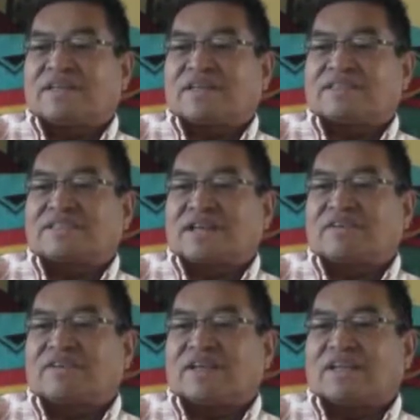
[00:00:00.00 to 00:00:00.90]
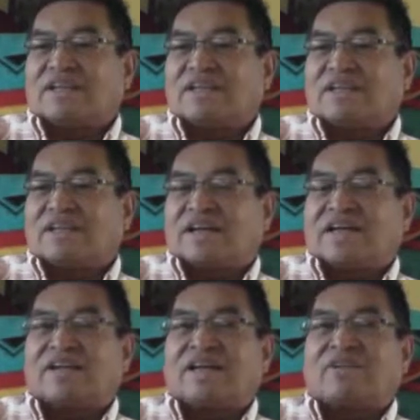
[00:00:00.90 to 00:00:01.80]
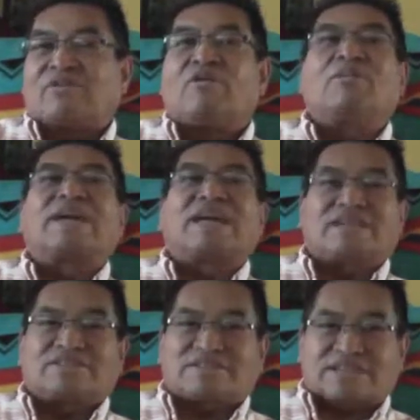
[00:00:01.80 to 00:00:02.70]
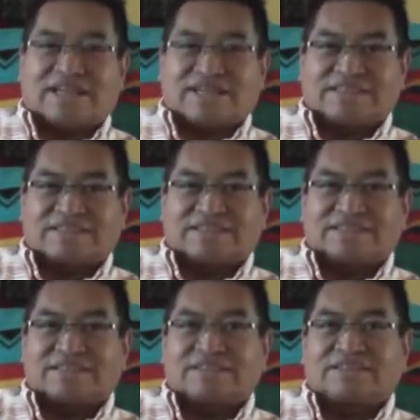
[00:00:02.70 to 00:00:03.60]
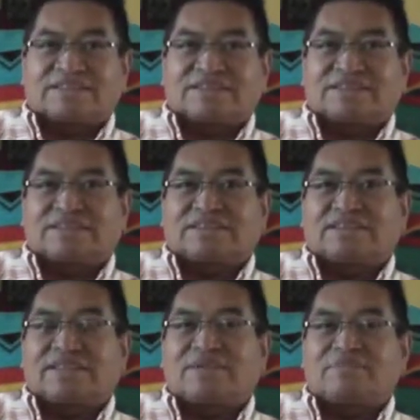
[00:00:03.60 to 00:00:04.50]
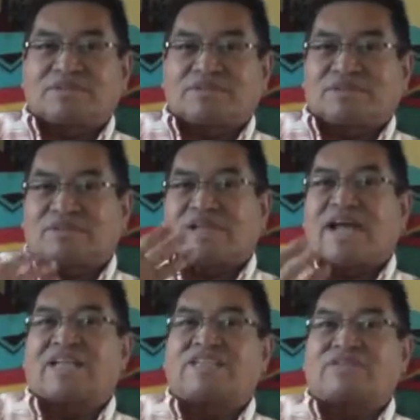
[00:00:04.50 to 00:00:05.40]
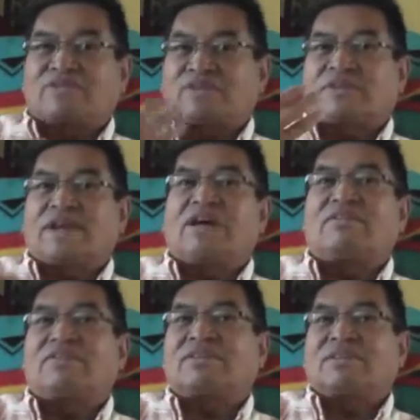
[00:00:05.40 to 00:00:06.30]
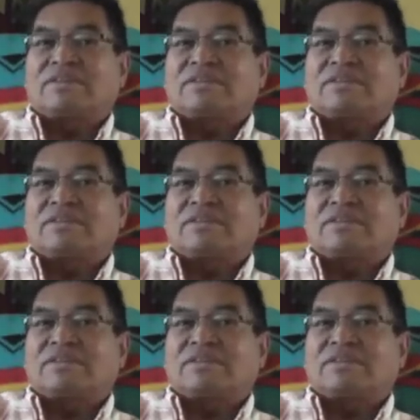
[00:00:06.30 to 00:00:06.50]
It's kind of an aerobic exercise. You know, it keeps you dance for health.